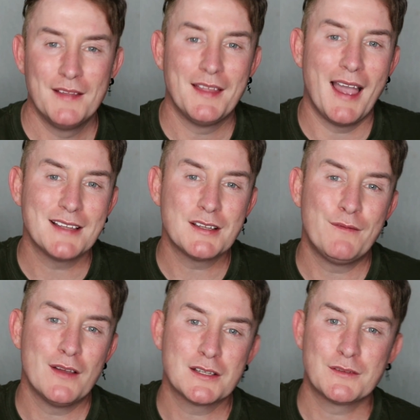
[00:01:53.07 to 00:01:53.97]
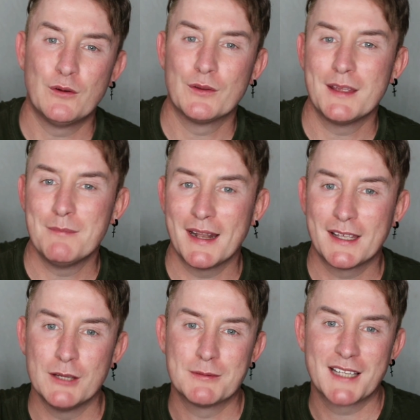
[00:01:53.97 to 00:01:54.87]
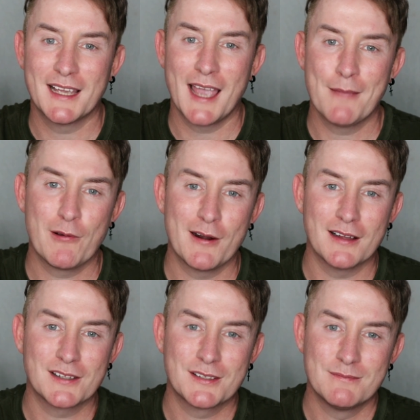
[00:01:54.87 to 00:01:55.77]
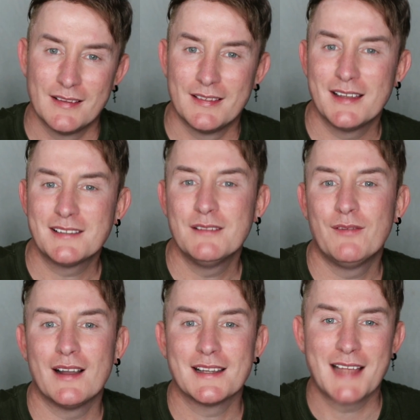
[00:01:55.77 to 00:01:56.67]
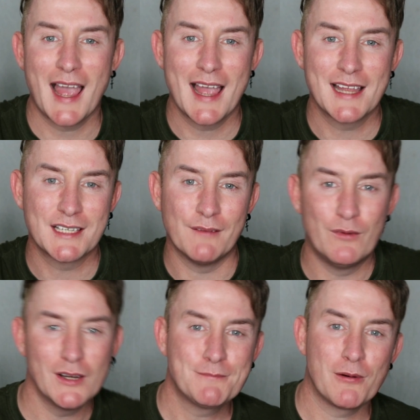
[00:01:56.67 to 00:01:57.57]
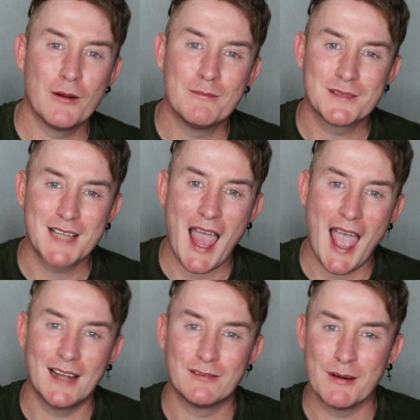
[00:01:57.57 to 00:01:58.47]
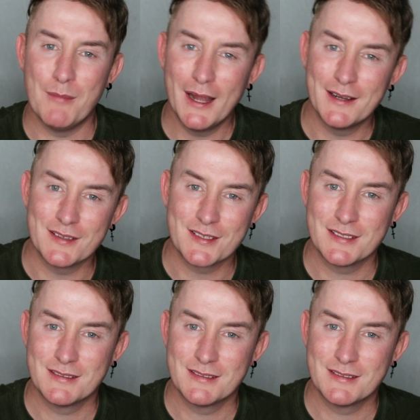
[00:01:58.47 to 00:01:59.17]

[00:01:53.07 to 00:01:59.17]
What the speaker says: Now, as a first for the Medicube skincare products, this device has voice prompts and reminders.